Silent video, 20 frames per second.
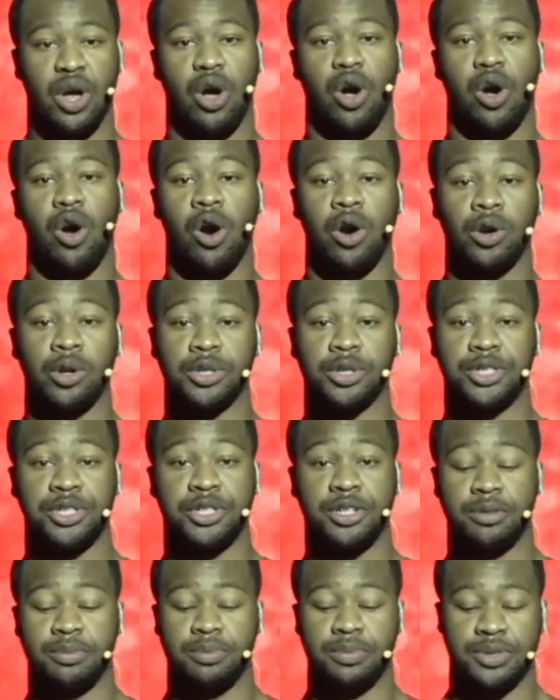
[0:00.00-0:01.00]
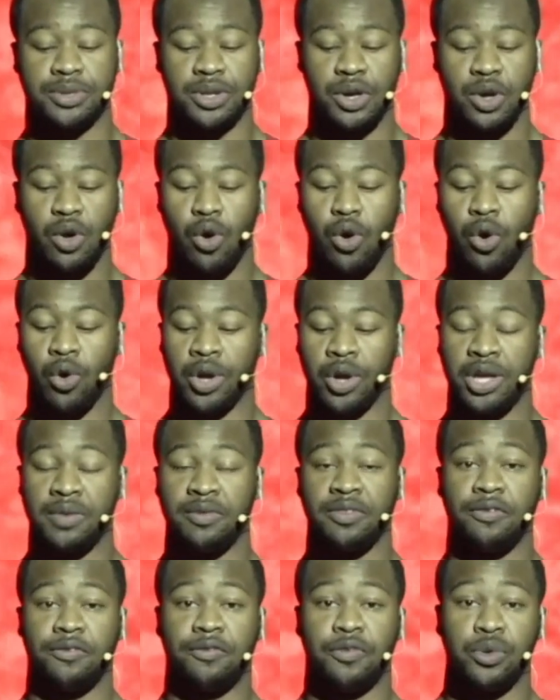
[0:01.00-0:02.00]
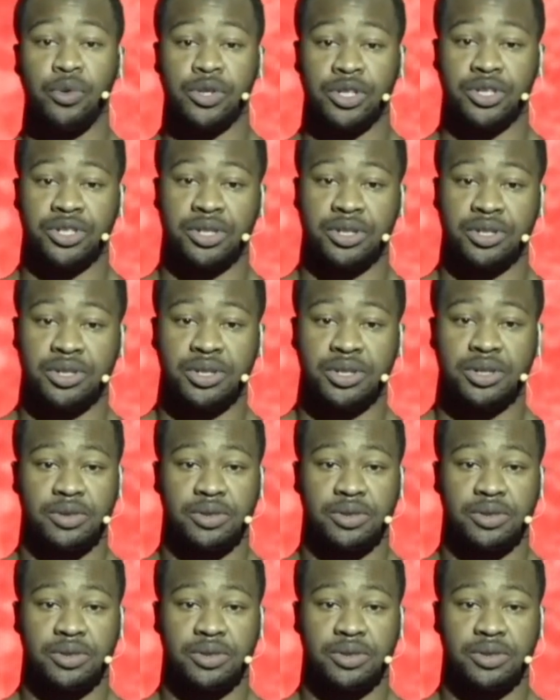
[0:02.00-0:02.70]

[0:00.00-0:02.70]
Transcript: hardships, or even foolishness